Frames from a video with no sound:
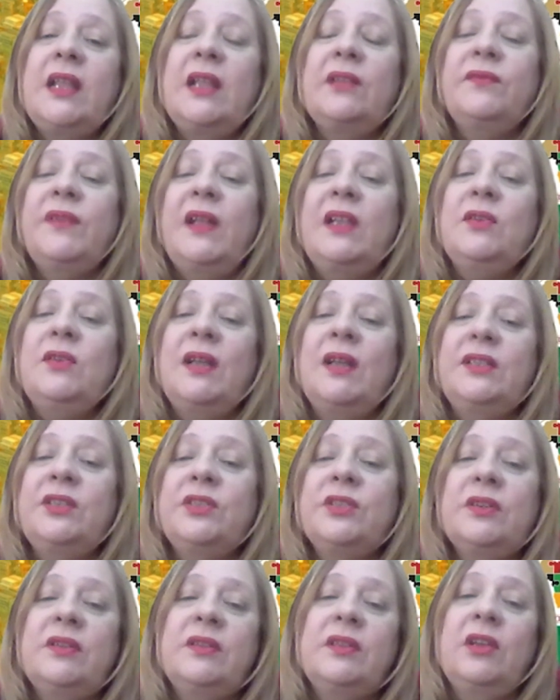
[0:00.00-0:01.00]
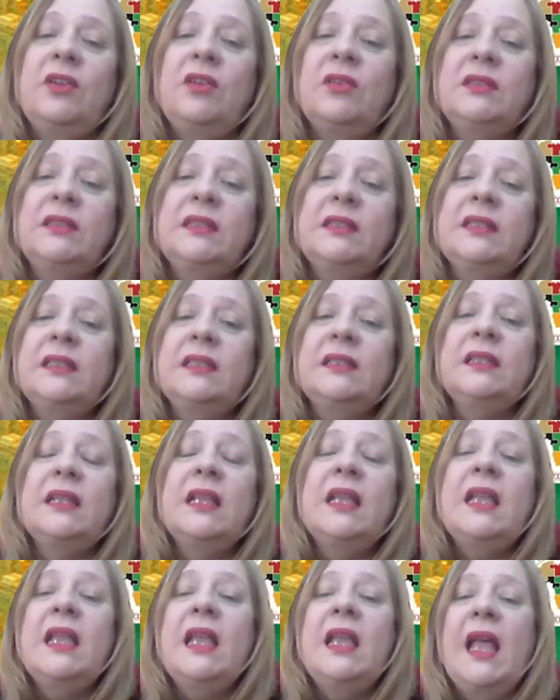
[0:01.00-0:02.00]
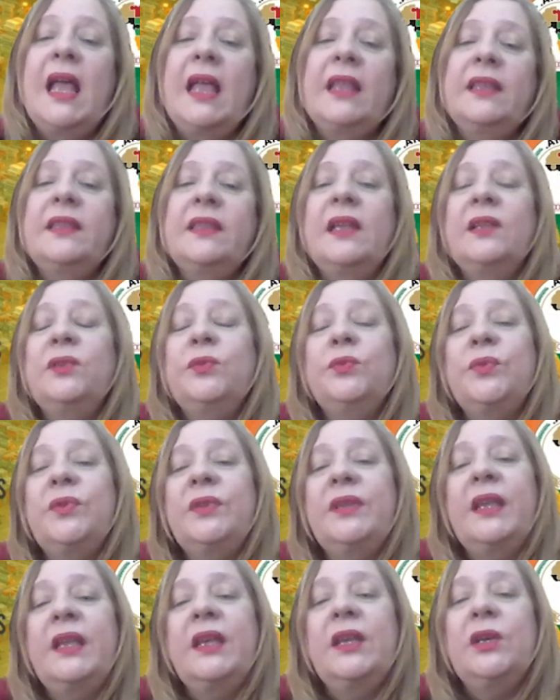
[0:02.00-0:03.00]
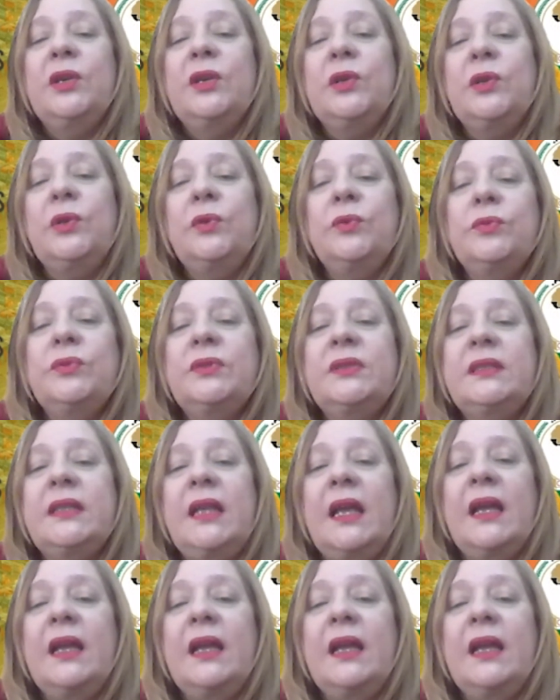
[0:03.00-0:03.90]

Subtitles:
and value addition in the continent, and that will include